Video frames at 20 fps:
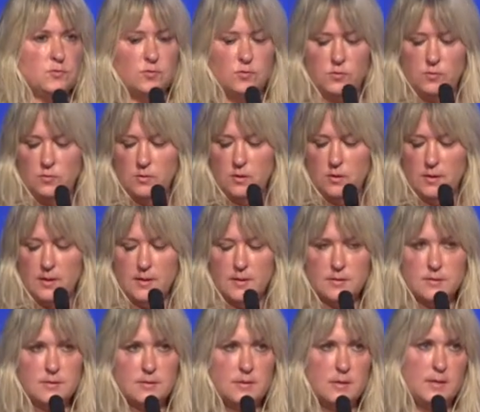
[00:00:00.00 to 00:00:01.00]
are
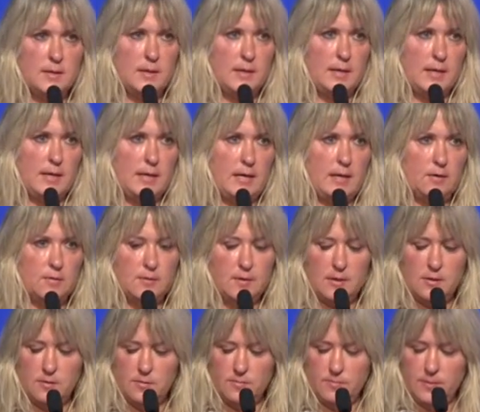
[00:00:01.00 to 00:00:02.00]
utilized and how they
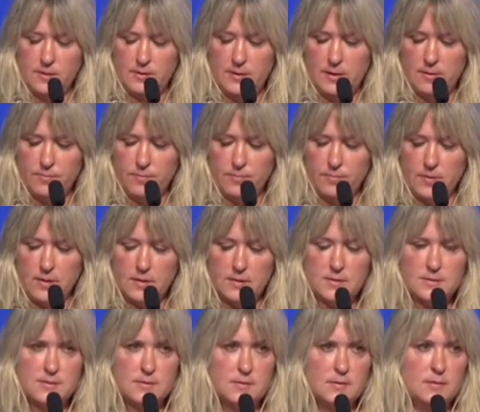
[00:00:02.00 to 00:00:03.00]
can be
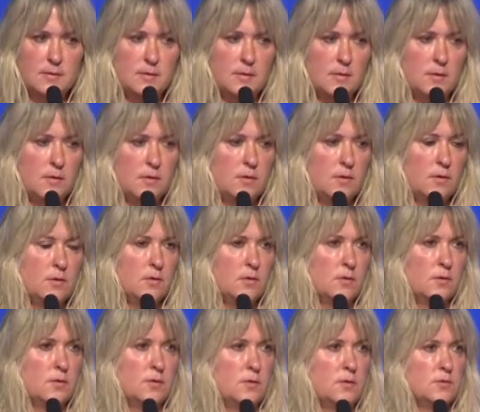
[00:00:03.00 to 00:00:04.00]
compromised.
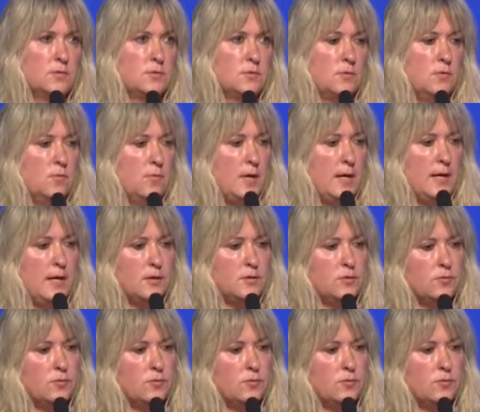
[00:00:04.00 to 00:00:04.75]
So I had